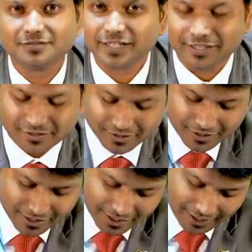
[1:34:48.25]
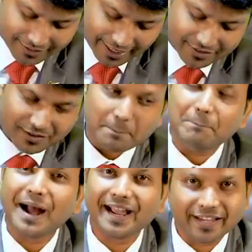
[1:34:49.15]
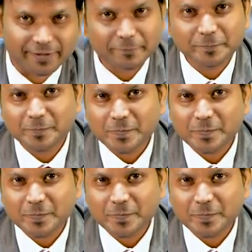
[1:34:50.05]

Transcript: right? And then bagging.